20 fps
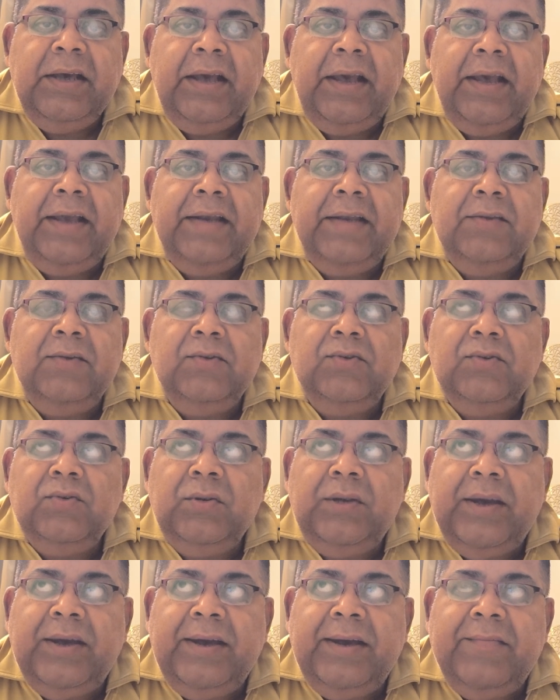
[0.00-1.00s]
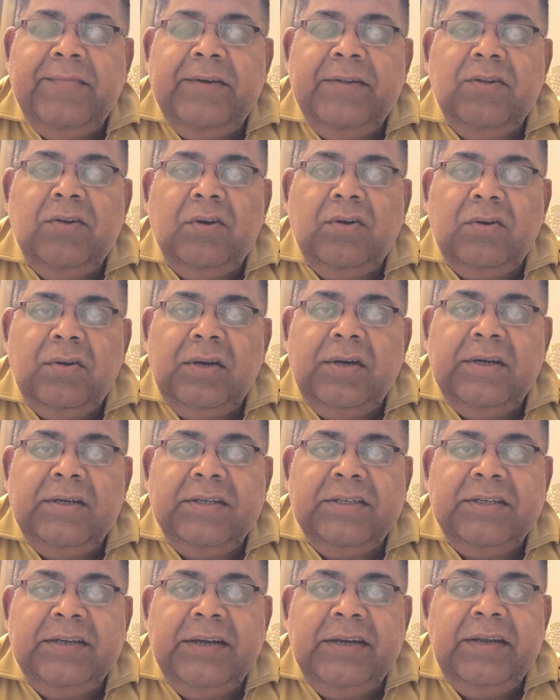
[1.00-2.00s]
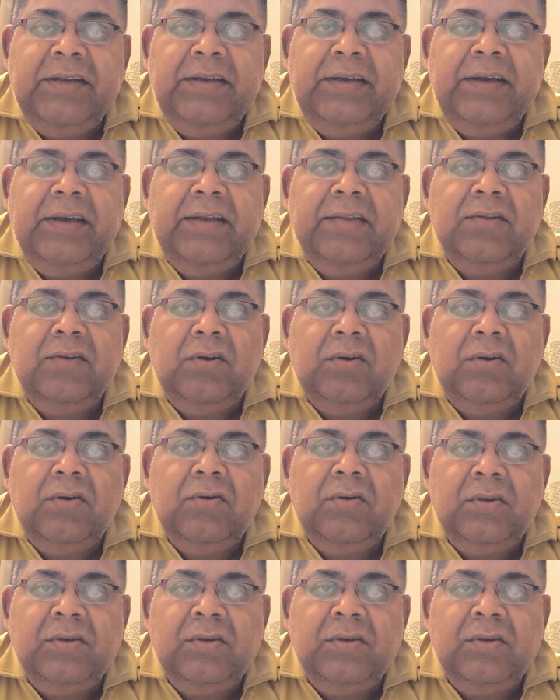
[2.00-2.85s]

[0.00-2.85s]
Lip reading: and you should have a thorough understanding and thorough